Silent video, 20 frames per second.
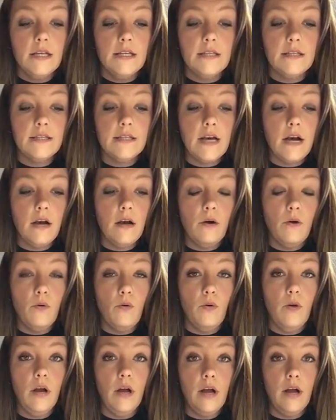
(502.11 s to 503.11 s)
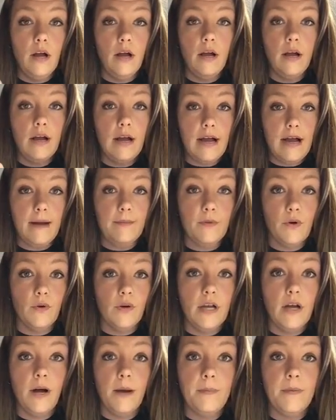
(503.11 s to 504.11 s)
So I'm
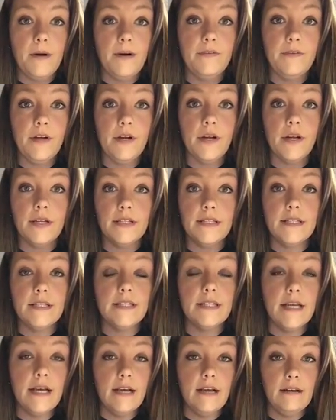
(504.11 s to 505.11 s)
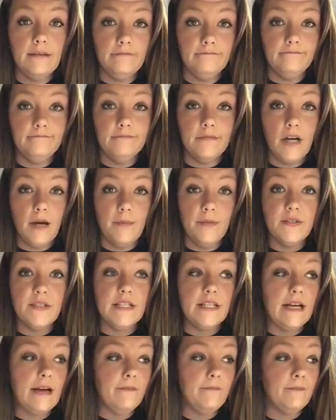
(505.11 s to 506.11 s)
going to hop off here because it's a almost
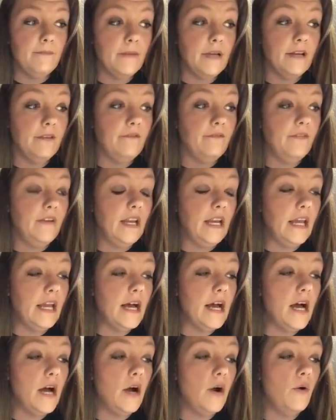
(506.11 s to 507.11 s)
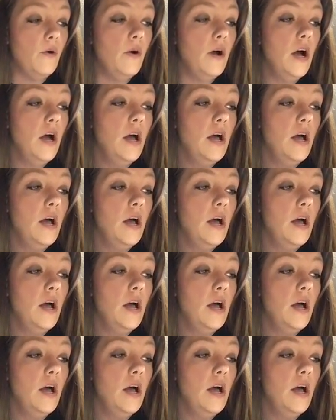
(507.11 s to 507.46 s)
a 9-minute video.